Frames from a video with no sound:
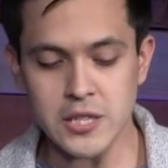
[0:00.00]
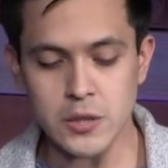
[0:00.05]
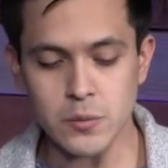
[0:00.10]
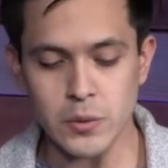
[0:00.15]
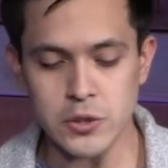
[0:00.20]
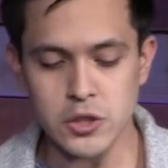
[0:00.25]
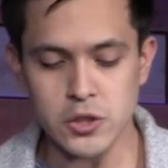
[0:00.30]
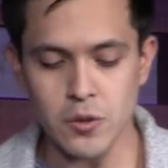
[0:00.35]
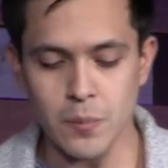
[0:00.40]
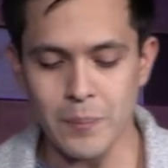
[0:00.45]
is
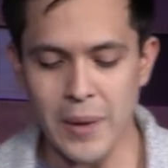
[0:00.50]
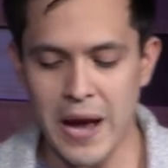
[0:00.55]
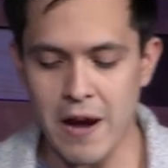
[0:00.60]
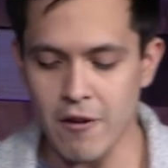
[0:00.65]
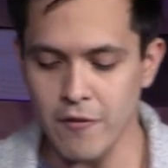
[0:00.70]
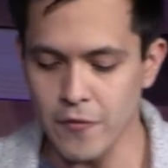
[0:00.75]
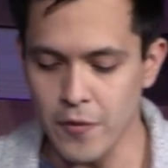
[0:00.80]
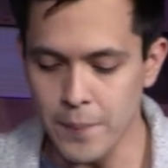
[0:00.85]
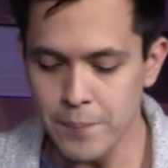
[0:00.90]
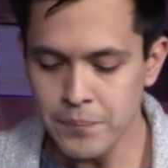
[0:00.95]
what's so
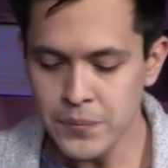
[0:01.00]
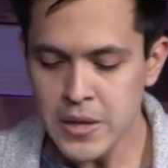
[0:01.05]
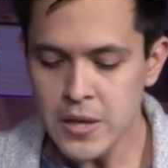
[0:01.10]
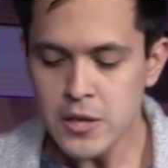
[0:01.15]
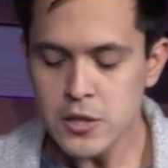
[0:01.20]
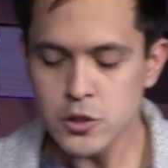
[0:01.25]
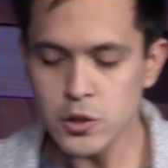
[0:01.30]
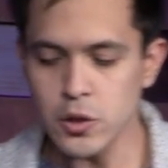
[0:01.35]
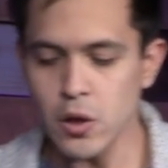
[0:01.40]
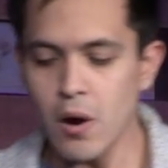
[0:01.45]
powerful.
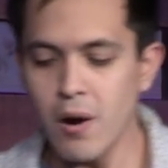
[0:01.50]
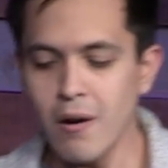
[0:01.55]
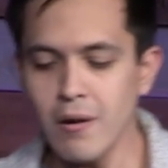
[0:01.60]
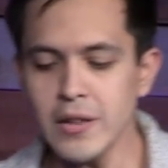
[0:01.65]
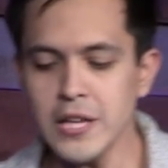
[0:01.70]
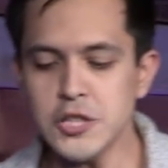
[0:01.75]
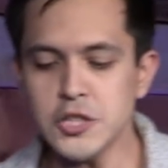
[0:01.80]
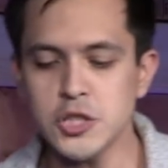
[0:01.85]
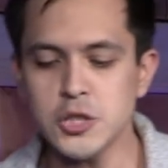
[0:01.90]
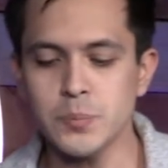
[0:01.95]
So the
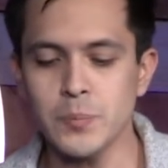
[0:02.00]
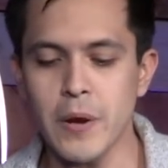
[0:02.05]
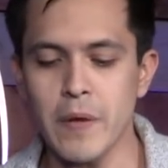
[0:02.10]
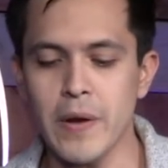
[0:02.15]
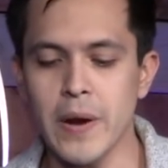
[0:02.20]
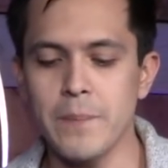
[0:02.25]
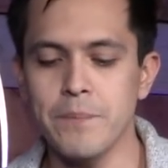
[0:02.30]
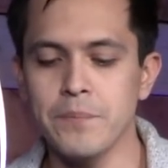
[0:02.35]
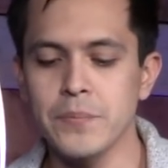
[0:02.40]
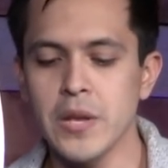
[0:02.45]
Holy
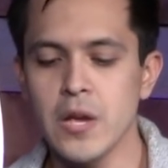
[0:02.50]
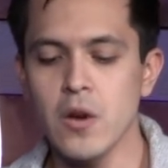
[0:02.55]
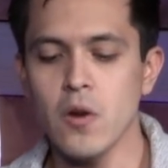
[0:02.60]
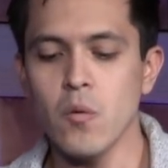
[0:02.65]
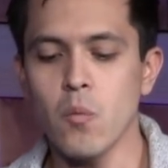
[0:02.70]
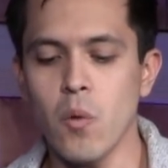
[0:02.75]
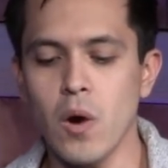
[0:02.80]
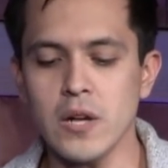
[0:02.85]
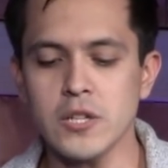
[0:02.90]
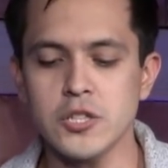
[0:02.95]
Spirit
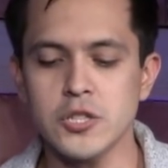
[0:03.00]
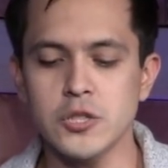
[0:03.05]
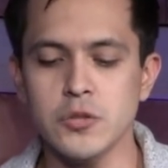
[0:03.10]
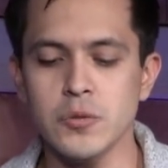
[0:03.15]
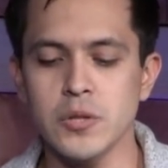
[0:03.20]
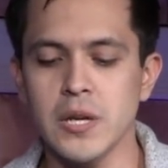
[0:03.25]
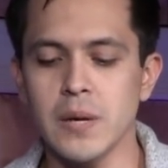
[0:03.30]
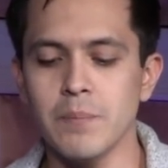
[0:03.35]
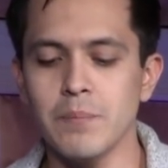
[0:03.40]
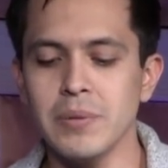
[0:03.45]
wants
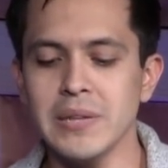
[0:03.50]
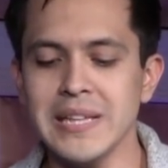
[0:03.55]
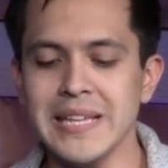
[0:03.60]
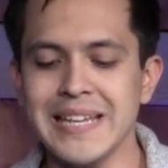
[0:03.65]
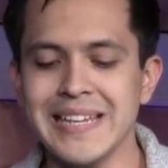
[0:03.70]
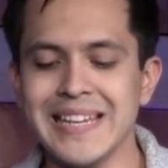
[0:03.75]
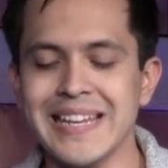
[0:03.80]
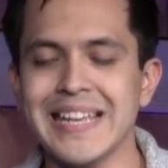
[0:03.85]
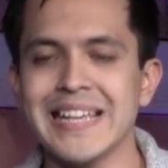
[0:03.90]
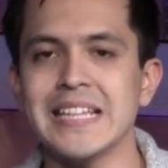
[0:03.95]
to
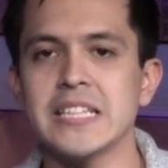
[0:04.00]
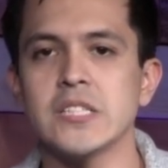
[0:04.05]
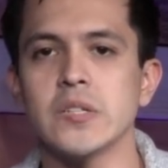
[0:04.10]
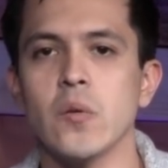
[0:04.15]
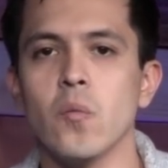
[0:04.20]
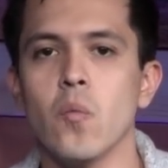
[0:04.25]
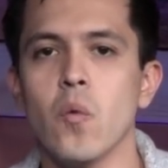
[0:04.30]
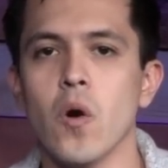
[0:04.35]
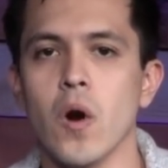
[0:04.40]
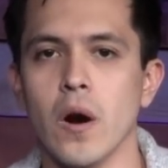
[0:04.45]
complete his
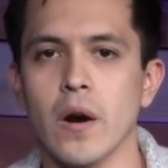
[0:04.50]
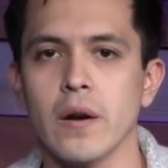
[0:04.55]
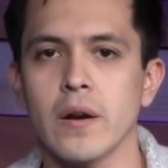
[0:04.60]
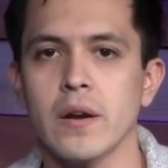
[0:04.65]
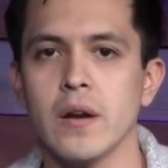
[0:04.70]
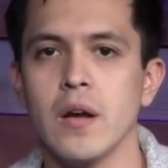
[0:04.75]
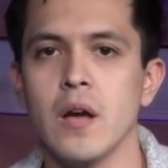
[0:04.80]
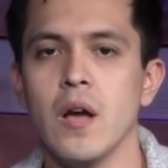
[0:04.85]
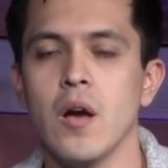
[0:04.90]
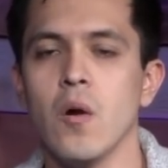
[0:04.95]

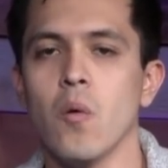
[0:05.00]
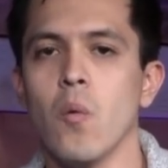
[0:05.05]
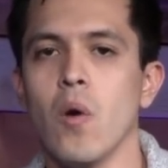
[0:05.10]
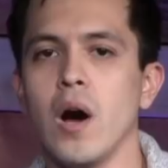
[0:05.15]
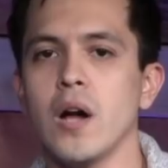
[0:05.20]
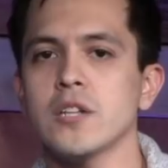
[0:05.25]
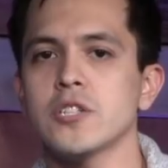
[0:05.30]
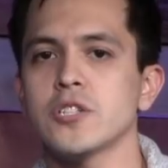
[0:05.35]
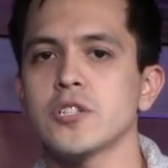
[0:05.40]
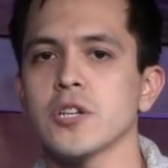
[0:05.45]
work
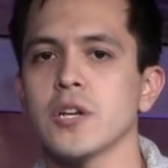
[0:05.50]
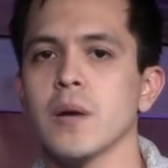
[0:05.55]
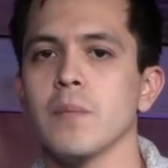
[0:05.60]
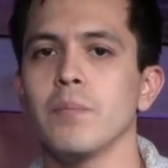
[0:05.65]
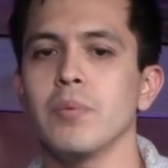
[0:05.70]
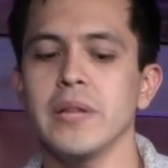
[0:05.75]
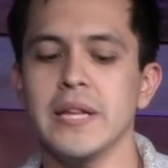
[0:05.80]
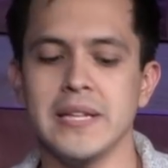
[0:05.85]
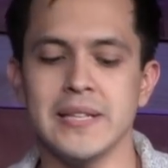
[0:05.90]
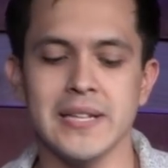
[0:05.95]
wants to
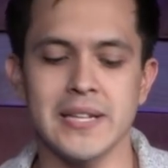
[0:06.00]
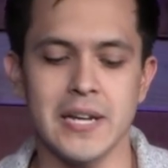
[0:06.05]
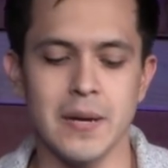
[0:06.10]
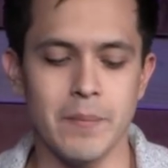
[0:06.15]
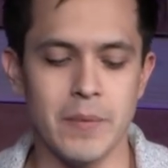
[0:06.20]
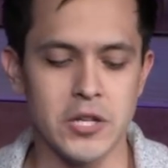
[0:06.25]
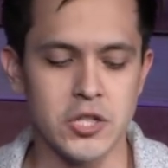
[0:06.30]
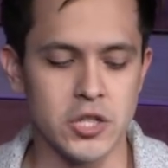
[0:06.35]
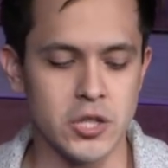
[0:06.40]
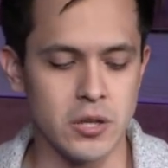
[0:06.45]
complete the
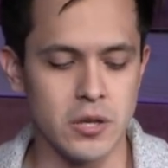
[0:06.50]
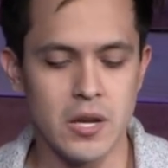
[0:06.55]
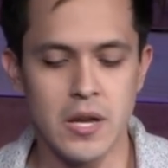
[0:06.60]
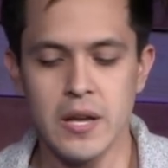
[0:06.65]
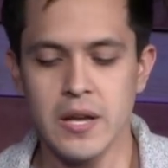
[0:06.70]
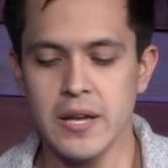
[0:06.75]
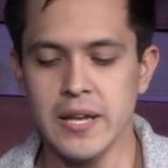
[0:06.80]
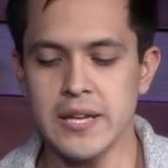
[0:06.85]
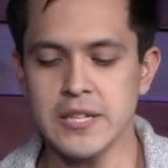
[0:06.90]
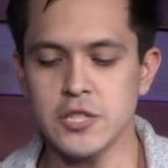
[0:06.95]
commission.
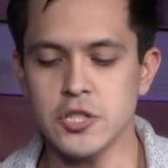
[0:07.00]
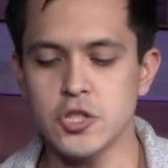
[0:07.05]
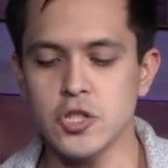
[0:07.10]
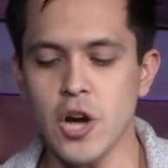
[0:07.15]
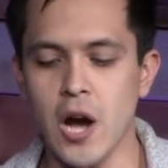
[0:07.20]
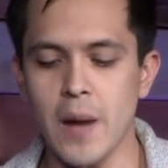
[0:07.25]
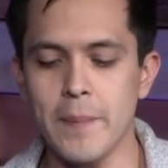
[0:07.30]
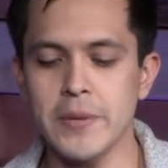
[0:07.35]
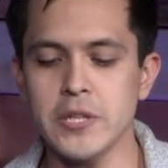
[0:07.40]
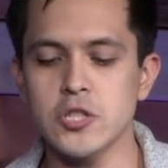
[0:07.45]
His
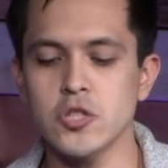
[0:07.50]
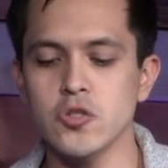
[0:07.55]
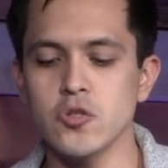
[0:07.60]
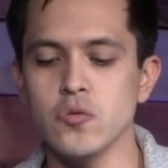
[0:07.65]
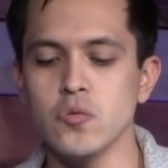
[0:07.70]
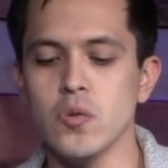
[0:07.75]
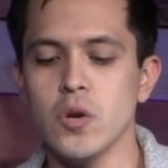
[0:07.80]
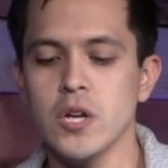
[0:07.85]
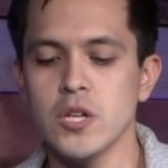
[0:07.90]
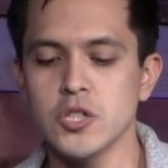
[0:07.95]
job is
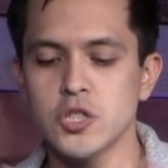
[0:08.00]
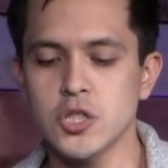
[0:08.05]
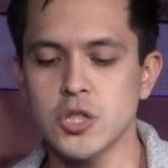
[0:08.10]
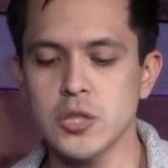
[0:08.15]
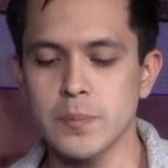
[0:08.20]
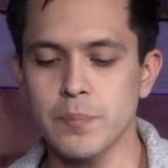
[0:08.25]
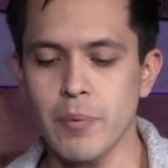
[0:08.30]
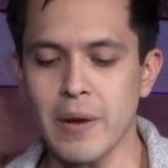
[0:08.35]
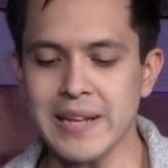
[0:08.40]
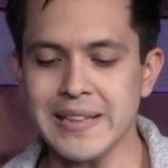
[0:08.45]
to
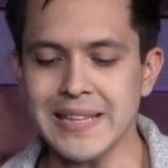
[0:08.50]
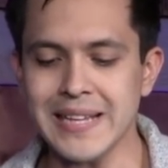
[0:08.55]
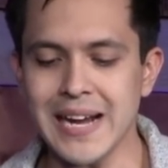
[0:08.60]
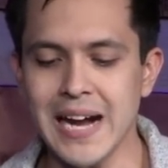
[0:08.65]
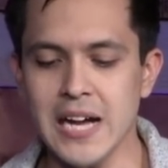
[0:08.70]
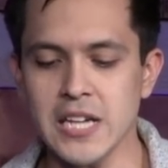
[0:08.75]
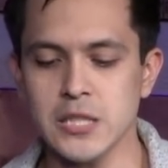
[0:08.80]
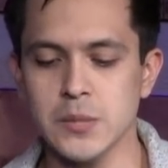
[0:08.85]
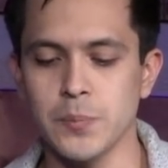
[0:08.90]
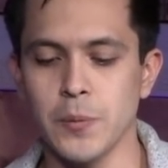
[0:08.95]
spread the
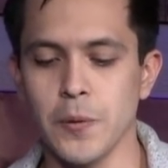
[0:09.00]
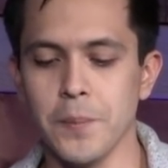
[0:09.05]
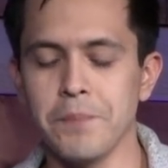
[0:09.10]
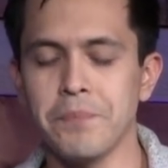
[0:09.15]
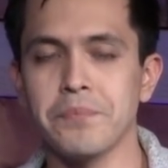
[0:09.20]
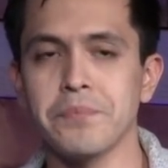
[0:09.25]
gospel.